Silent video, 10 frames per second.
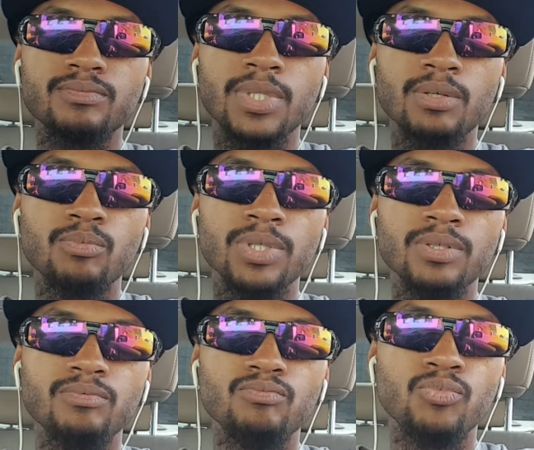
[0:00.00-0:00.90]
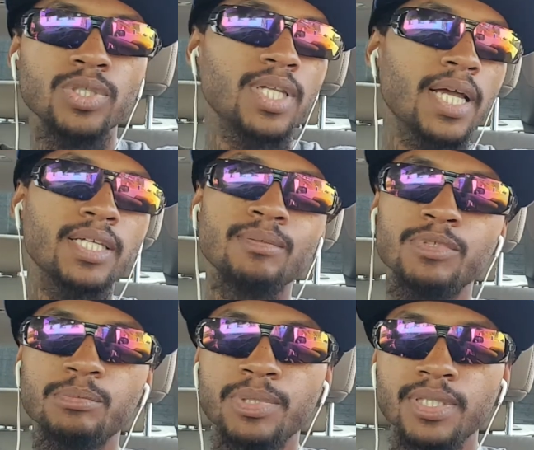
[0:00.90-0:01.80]
that we would like him
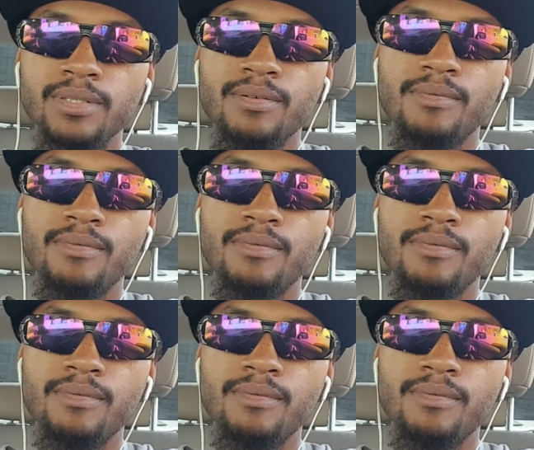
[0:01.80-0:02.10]
to be.